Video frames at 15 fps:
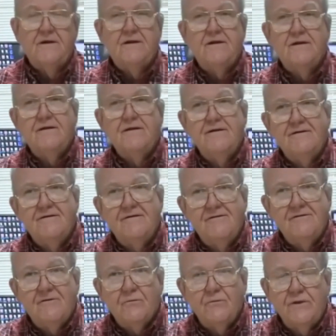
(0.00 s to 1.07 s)
Once
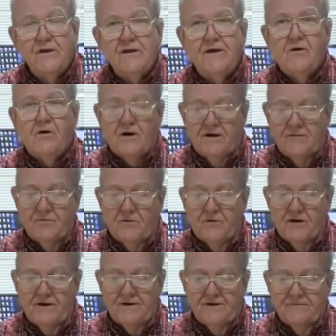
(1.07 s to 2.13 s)
that's done,
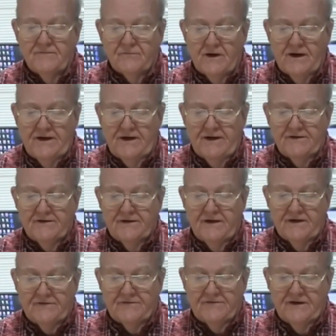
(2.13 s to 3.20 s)
the really
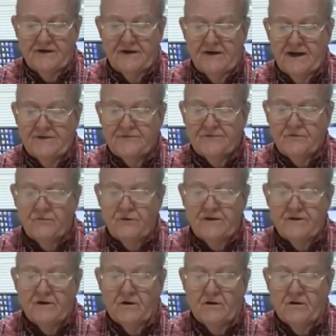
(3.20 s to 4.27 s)
hard part of
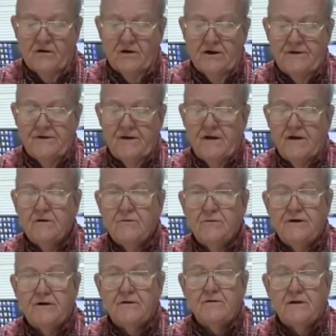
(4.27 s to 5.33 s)
writing kicks in, and
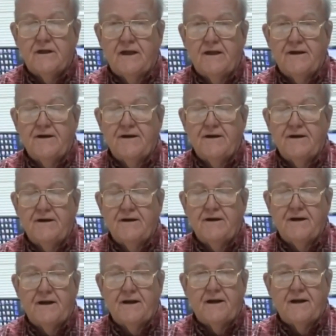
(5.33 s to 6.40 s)
that's doing the hard
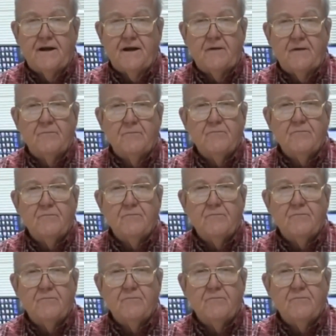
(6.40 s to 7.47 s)
critical
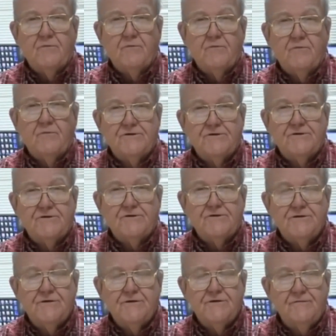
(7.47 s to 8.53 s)
editing.
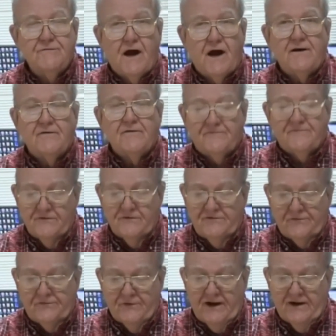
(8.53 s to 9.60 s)
But you've got a
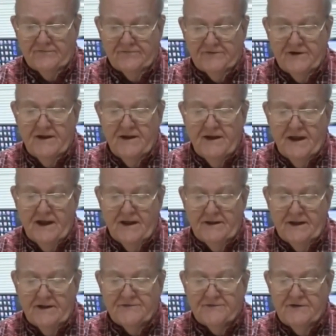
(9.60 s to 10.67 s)
first draft,
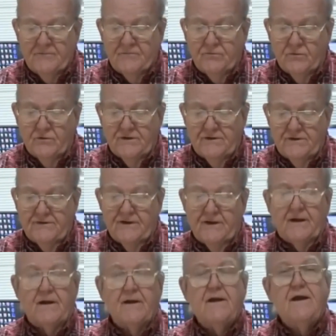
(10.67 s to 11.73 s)
and that's the
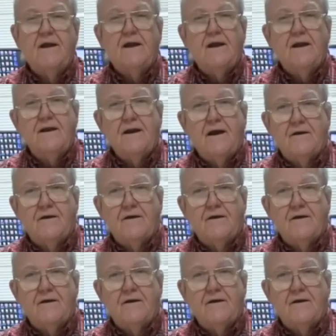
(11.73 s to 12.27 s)
important thing.